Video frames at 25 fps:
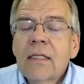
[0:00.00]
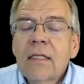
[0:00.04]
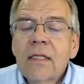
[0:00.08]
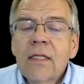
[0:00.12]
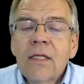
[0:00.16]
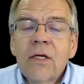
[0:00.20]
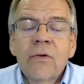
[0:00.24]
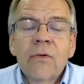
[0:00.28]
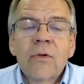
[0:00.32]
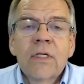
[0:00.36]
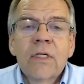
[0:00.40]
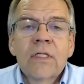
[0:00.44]

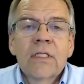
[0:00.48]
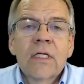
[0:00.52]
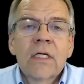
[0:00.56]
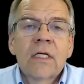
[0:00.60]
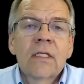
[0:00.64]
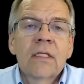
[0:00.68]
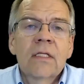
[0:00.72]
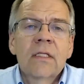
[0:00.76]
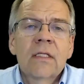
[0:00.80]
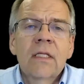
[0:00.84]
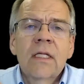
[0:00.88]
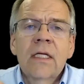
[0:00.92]
there was a
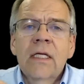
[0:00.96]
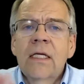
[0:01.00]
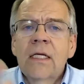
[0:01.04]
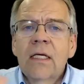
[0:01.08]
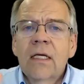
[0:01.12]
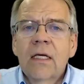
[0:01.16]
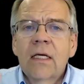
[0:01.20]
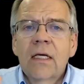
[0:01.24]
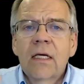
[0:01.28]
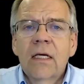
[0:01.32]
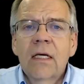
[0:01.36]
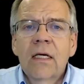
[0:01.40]

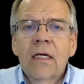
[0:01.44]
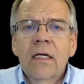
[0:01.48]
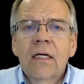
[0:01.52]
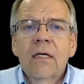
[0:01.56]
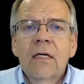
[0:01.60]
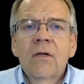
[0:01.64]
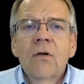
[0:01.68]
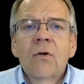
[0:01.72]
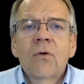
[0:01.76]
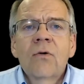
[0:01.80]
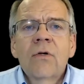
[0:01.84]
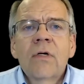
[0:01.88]
link
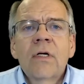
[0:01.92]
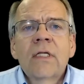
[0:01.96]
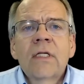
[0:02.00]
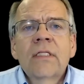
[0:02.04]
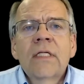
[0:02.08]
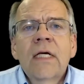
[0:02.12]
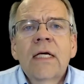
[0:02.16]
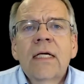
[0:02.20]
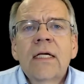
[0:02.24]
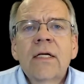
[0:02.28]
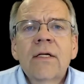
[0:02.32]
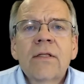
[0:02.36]
or a
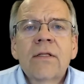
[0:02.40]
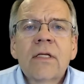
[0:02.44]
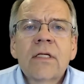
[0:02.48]
title